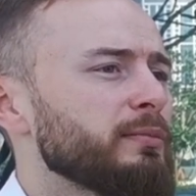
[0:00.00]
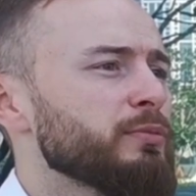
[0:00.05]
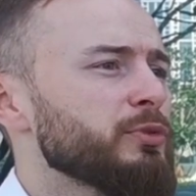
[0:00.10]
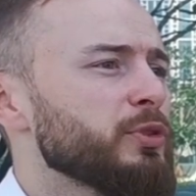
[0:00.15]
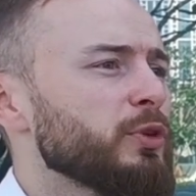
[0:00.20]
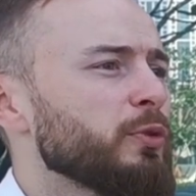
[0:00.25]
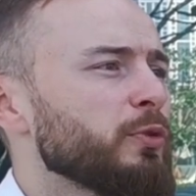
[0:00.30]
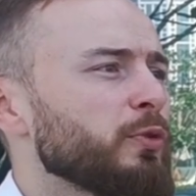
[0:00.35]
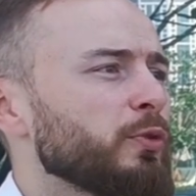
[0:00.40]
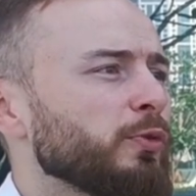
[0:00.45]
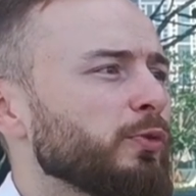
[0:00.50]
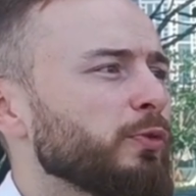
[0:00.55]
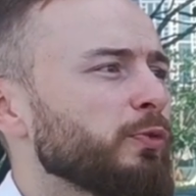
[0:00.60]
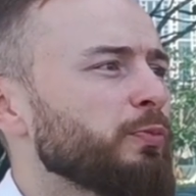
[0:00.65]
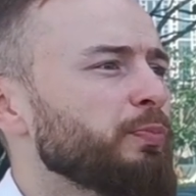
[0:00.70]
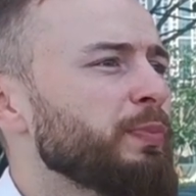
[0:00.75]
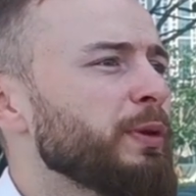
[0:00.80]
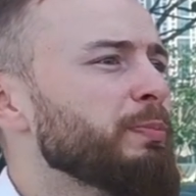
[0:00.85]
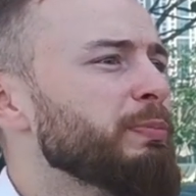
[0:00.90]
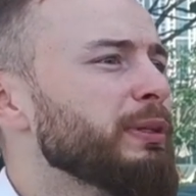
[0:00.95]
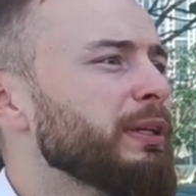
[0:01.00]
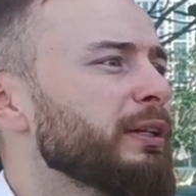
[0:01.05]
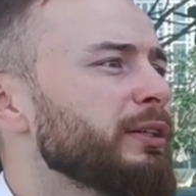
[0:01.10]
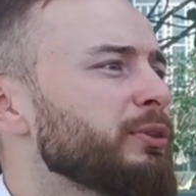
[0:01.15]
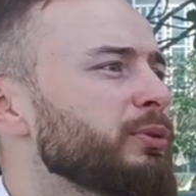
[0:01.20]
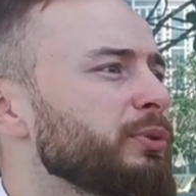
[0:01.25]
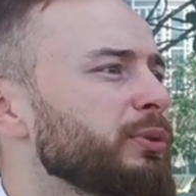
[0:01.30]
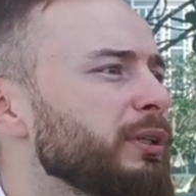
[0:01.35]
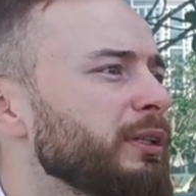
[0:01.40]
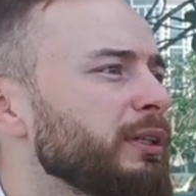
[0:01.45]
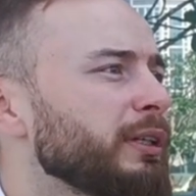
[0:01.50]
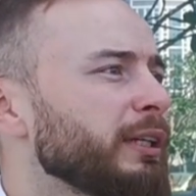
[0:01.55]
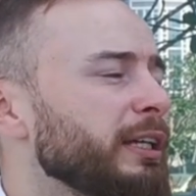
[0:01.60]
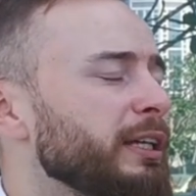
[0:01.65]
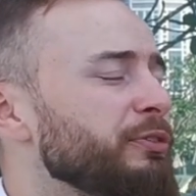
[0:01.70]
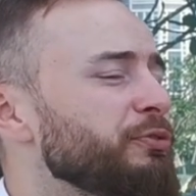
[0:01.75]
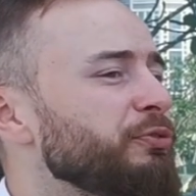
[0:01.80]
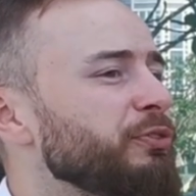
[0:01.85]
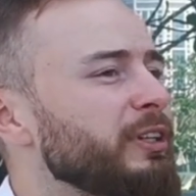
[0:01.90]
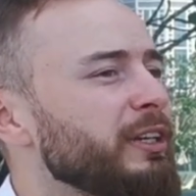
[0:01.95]
So people are doing,
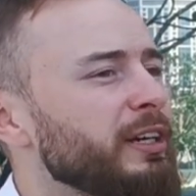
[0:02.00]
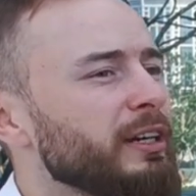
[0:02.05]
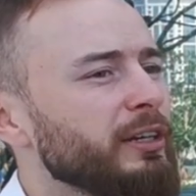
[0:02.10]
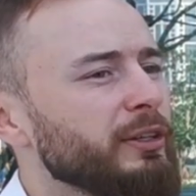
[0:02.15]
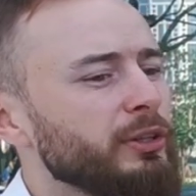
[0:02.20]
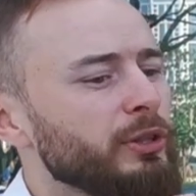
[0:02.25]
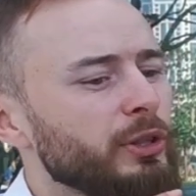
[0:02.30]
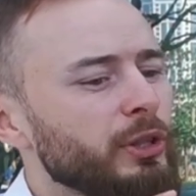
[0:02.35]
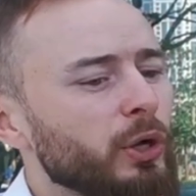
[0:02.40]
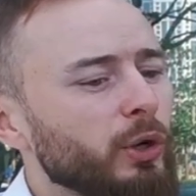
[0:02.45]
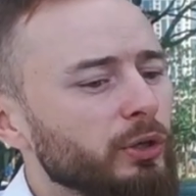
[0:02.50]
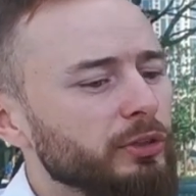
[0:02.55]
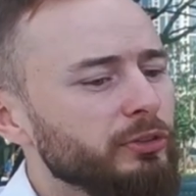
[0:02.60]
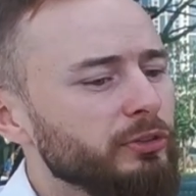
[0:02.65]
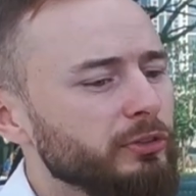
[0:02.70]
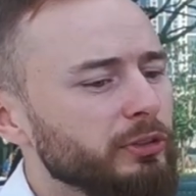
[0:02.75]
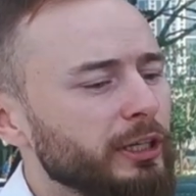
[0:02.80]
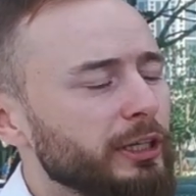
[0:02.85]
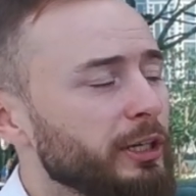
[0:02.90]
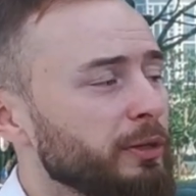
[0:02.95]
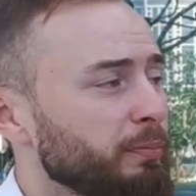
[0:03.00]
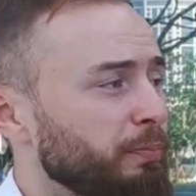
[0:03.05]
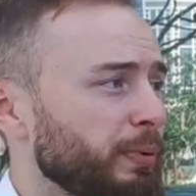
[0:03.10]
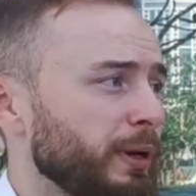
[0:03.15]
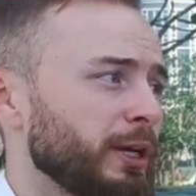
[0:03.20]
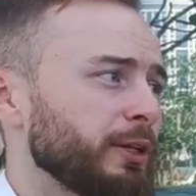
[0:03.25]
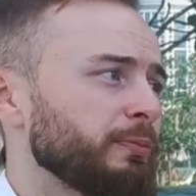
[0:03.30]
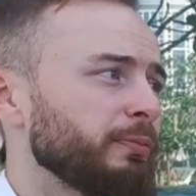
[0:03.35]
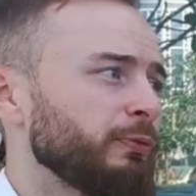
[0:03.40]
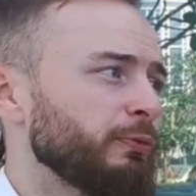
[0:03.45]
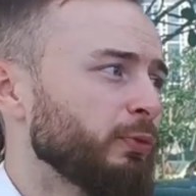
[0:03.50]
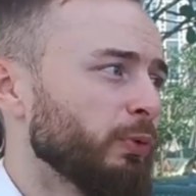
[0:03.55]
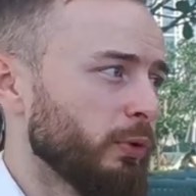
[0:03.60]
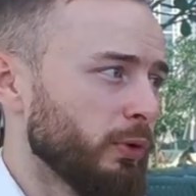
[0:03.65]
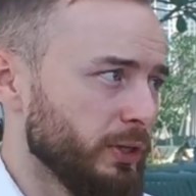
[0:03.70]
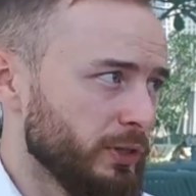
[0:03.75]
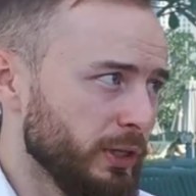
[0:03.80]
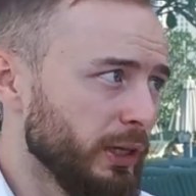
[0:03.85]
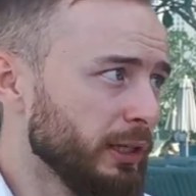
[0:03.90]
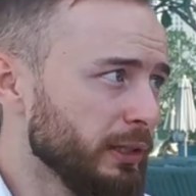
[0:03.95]
if they are not getting paid for
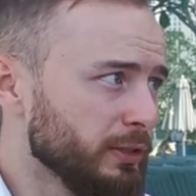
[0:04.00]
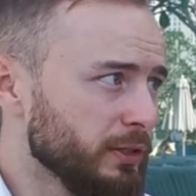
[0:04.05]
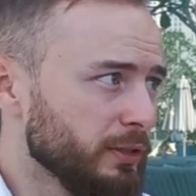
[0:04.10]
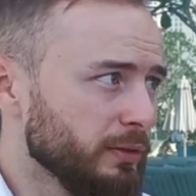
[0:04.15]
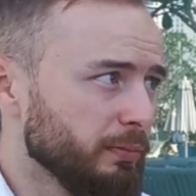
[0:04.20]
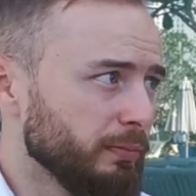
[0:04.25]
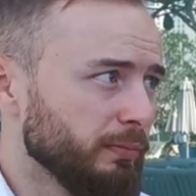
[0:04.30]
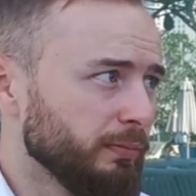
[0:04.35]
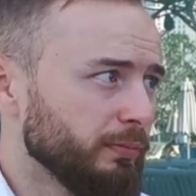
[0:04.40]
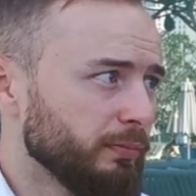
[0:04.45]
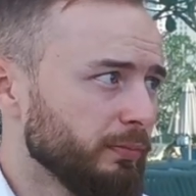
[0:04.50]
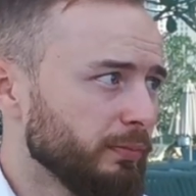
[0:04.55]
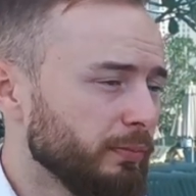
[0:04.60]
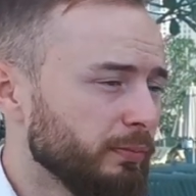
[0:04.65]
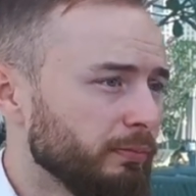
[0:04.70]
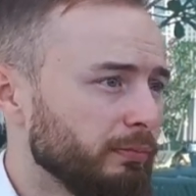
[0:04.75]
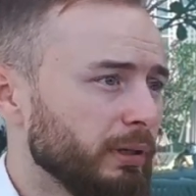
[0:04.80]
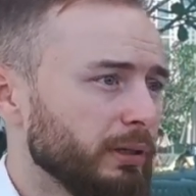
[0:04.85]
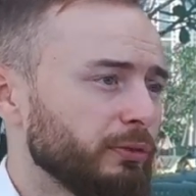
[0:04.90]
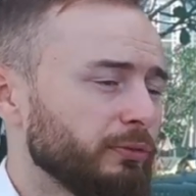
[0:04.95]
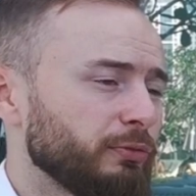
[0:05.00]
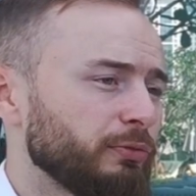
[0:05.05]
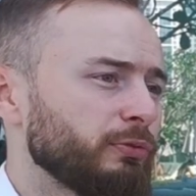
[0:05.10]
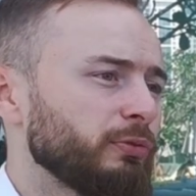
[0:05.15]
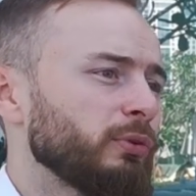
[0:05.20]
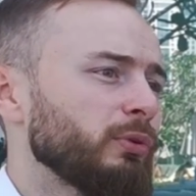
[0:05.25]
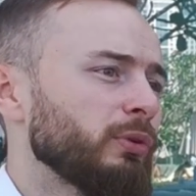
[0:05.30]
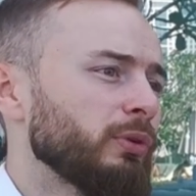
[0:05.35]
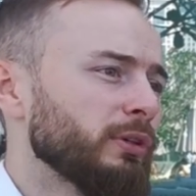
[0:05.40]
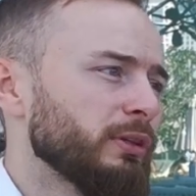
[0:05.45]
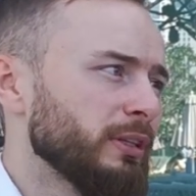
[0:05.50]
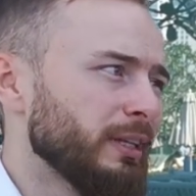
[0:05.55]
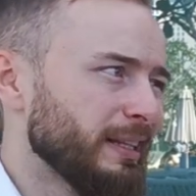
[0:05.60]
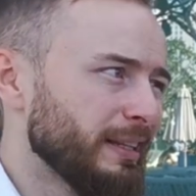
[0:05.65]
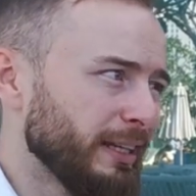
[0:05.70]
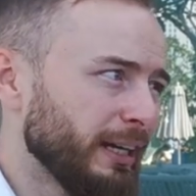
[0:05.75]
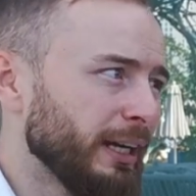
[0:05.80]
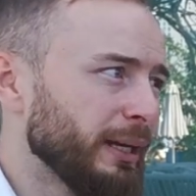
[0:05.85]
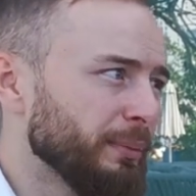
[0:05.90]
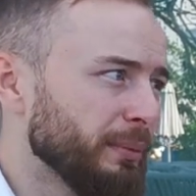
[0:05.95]
results, but for the
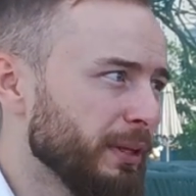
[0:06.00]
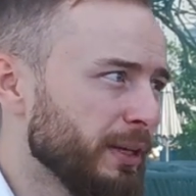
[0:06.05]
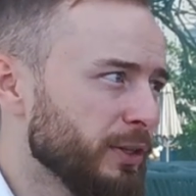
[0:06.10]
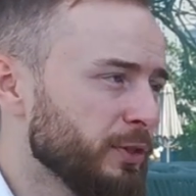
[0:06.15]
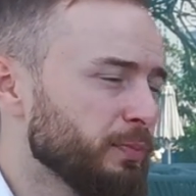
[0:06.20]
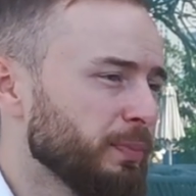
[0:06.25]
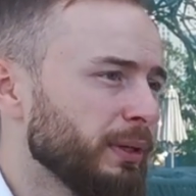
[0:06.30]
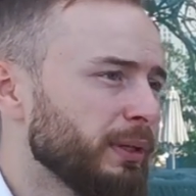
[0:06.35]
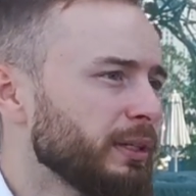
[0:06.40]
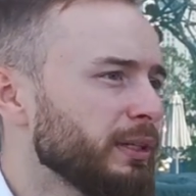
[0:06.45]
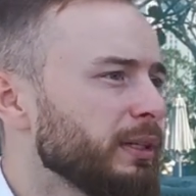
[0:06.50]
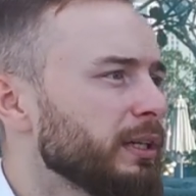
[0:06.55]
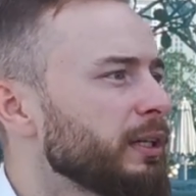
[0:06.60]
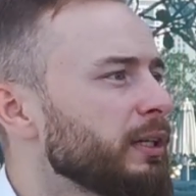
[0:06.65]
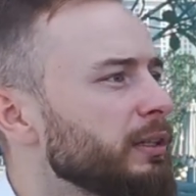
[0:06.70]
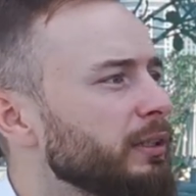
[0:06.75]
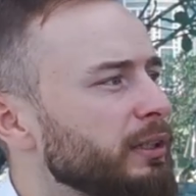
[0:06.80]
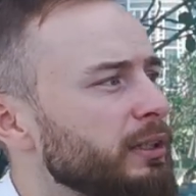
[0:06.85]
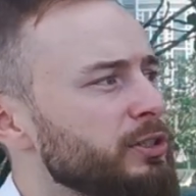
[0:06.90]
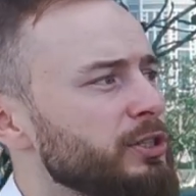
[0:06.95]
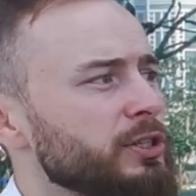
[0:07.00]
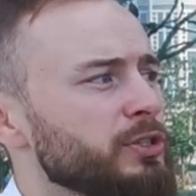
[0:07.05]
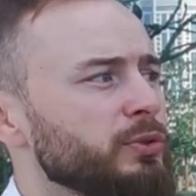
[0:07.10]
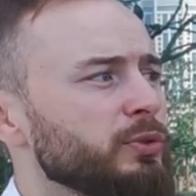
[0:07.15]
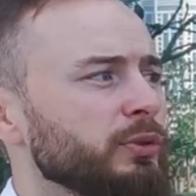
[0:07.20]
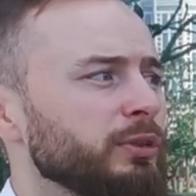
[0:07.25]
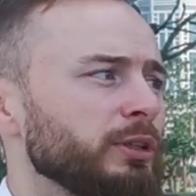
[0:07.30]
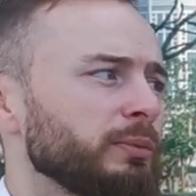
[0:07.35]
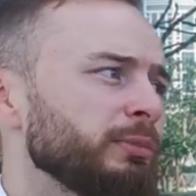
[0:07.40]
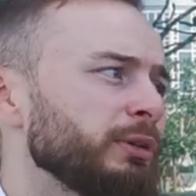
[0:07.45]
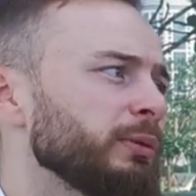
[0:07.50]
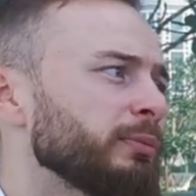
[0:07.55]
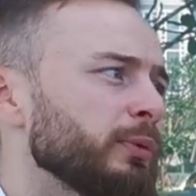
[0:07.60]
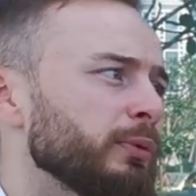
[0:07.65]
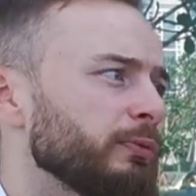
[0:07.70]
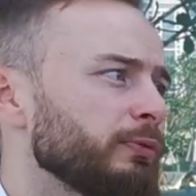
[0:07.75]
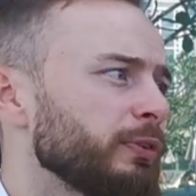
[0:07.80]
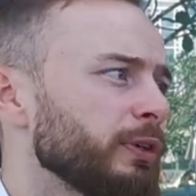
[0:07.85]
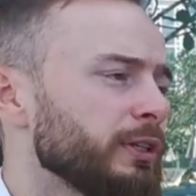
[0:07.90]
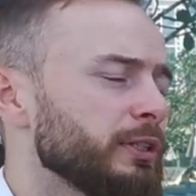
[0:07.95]
time they are spending, they're just doing the minimum
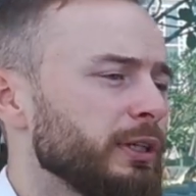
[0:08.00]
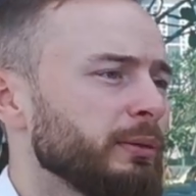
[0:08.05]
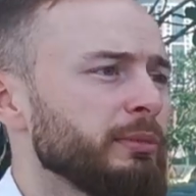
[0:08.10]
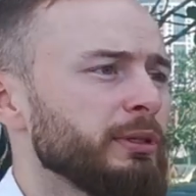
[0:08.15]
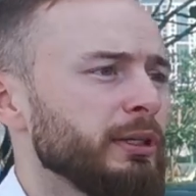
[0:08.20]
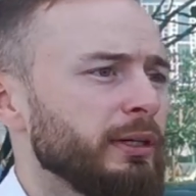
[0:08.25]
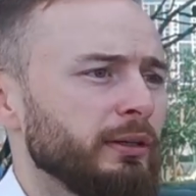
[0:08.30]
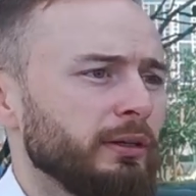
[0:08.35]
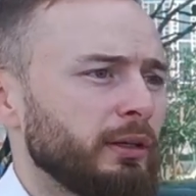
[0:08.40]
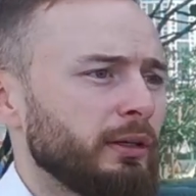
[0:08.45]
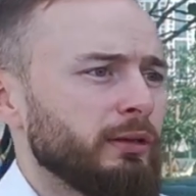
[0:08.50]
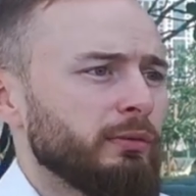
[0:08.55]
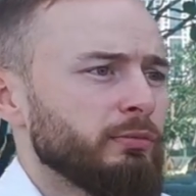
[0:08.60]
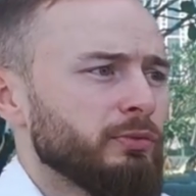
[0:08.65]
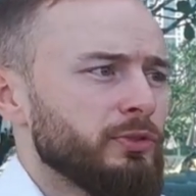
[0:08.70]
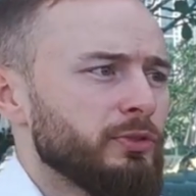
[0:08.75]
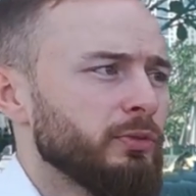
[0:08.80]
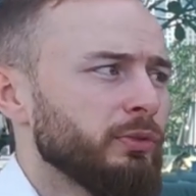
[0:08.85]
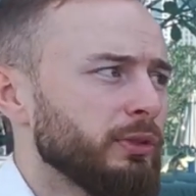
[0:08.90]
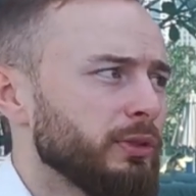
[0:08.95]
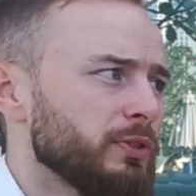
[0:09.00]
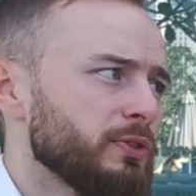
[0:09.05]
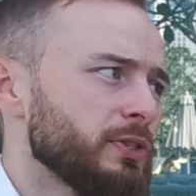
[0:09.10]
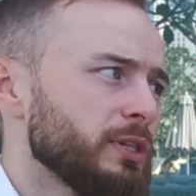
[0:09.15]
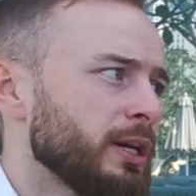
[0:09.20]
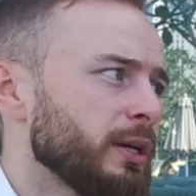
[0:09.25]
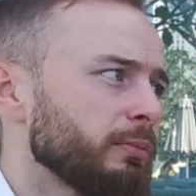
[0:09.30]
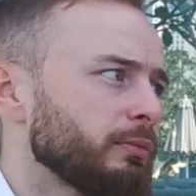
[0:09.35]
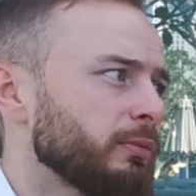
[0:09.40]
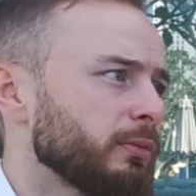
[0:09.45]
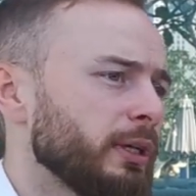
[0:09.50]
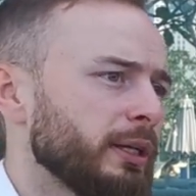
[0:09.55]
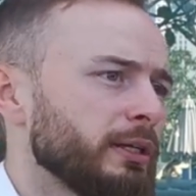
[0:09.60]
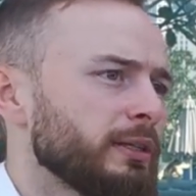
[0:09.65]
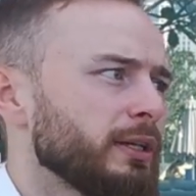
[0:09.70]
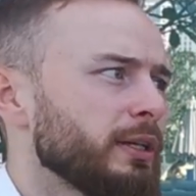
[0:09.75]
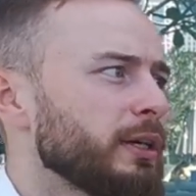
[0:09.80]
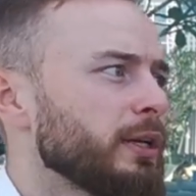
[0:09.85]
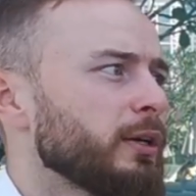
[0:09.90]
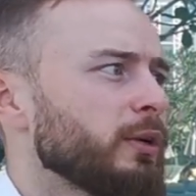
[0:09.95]
things. I mean, I was doing the same, right?